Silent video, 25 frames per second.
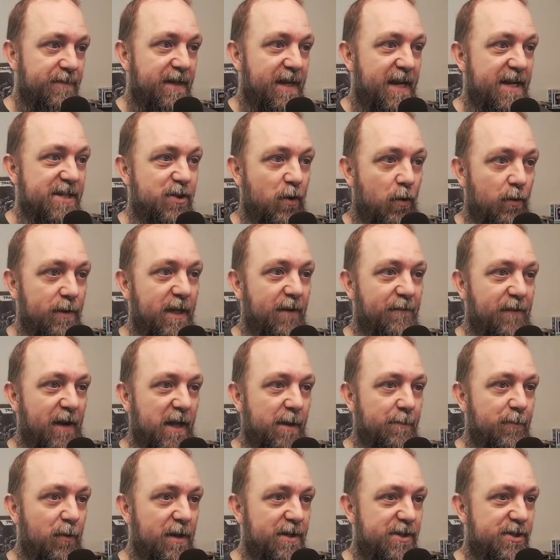is only
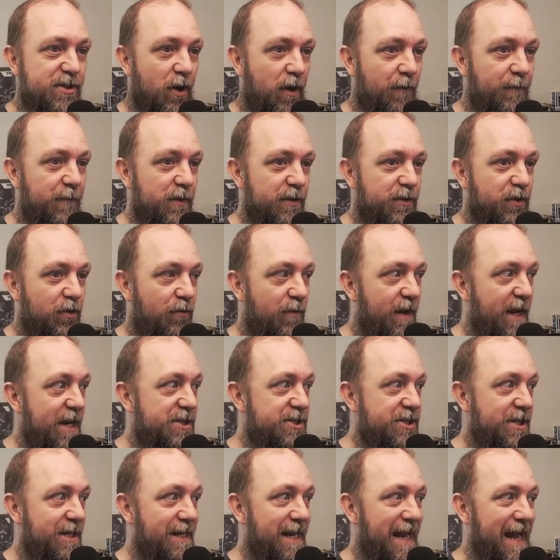available at Starfield
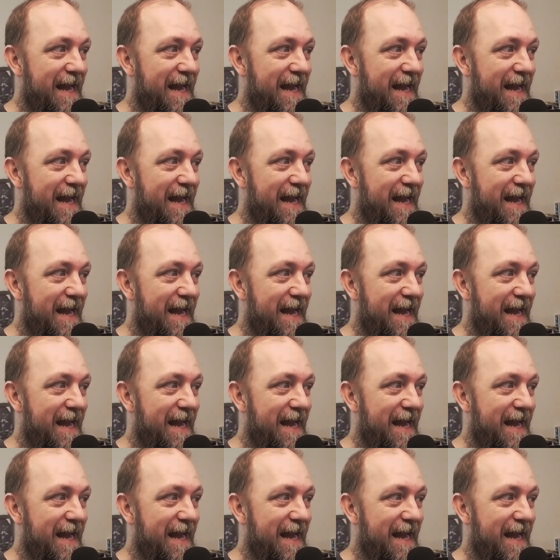Creation,